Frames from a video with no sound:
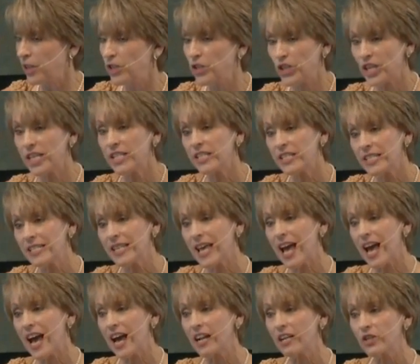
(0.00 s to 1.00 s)
Jesus
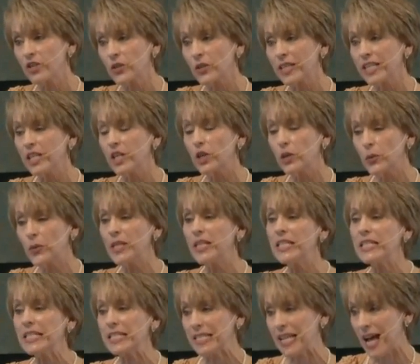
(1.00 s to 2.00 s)
actually
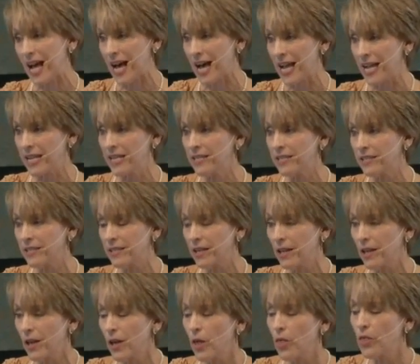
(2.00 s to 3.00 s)
criticized
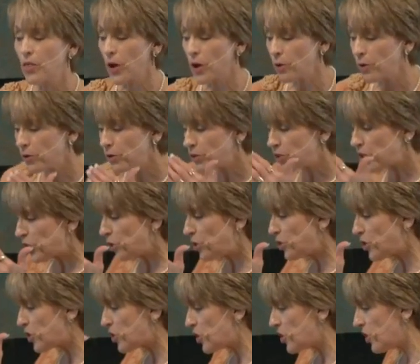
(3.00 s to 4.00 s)
those
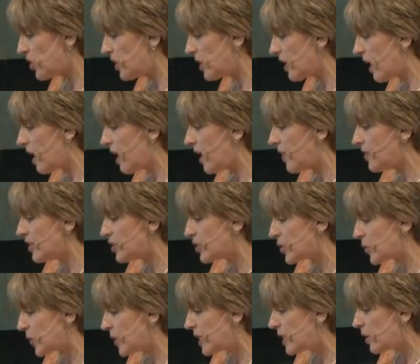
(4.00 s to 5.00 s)
who stood on the
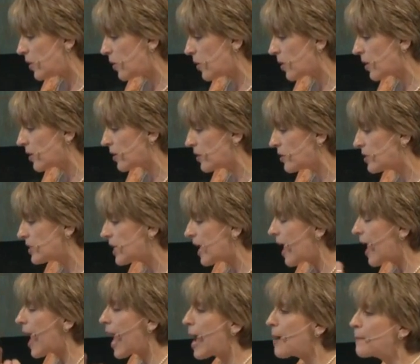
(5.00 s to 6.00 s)
street
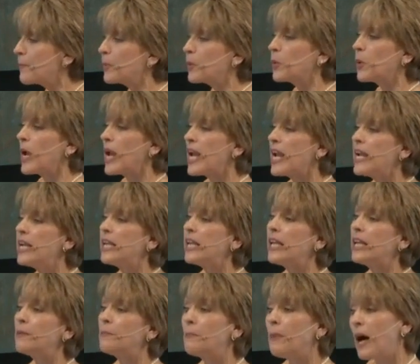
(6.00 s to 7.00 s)
corners and prayed
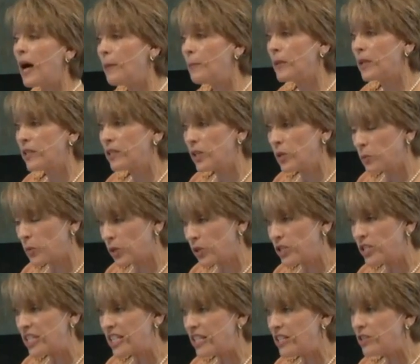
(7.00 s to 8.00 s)
in public, the
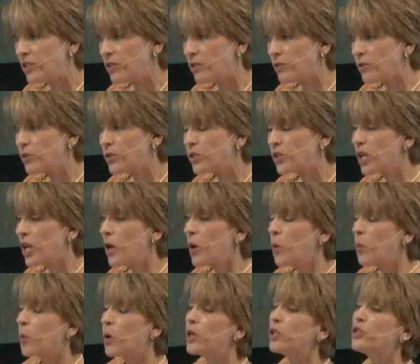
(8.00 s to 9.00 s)
words he used,
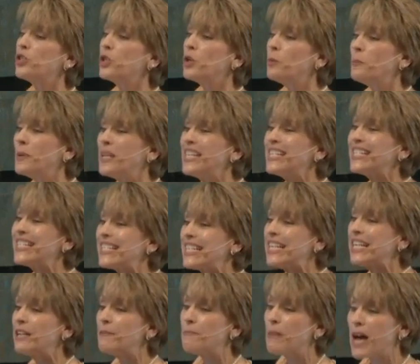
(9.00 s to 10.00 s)
were to be
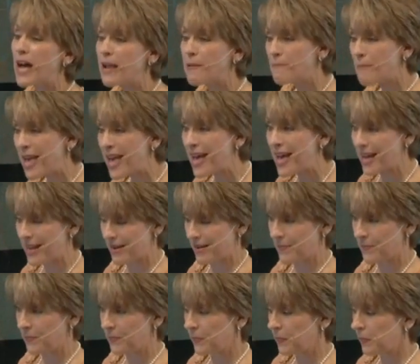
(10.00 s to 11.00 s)
seen by
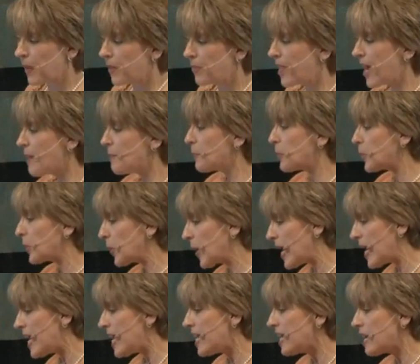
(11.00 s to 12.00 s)
men. That
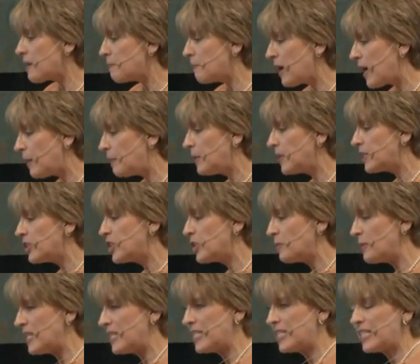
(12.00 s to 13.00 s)
praying in public
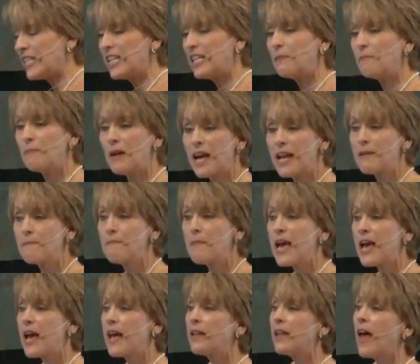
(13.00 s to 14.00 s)
to be seen by
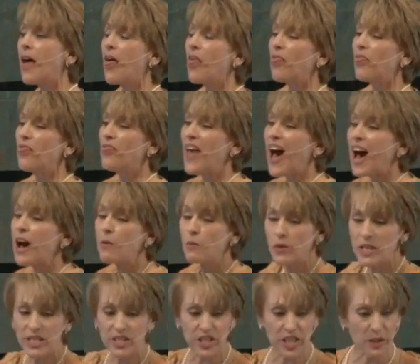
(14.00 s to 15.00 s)
men,
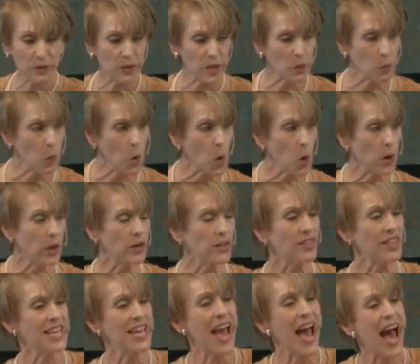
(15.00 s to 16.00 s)
that was their
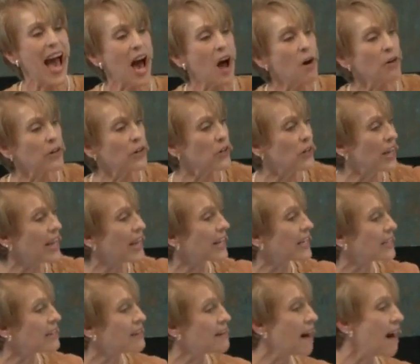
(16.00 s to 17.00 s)
reward. The outer
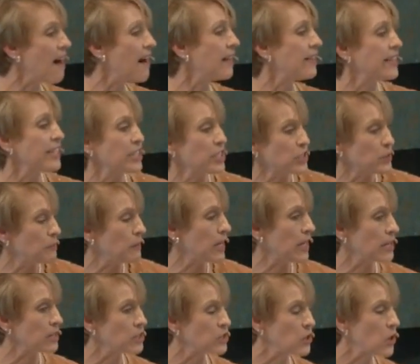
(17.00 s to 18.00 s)

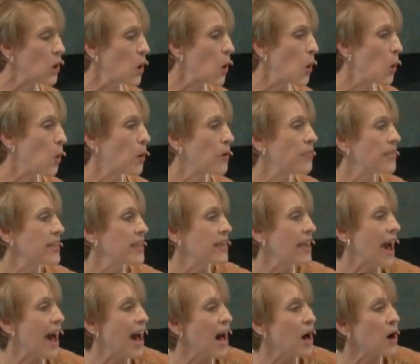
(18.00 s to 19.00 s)
acknowledgement or
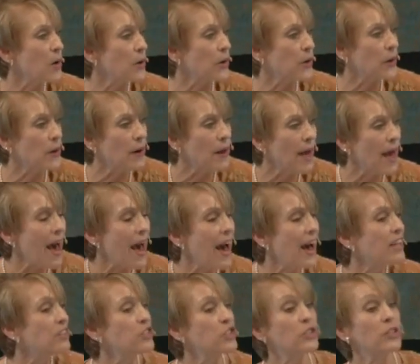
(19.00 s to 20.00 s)
the outer
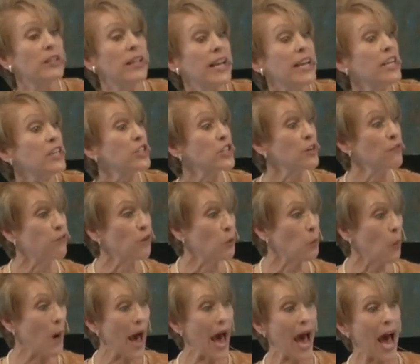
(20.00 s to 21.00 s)
adulation
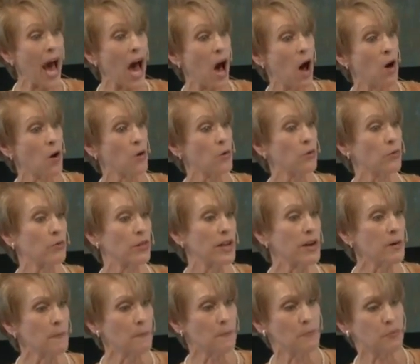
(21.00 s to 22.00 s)
for, wow,
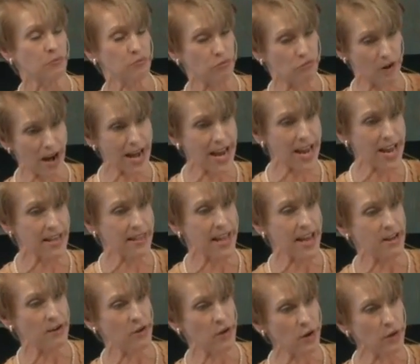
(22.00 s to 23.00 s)
they're praying,
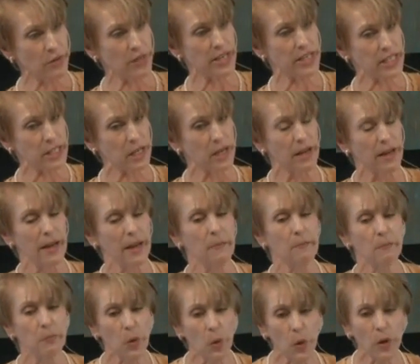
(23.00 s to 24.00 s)
they know these
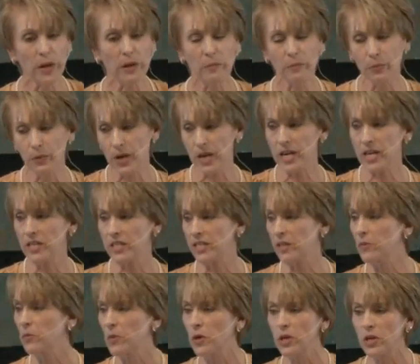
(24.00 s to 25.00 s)
important prayers
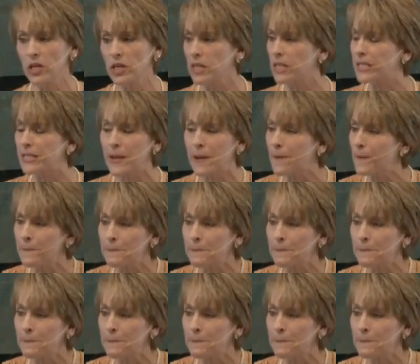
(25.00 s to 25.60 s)
and words.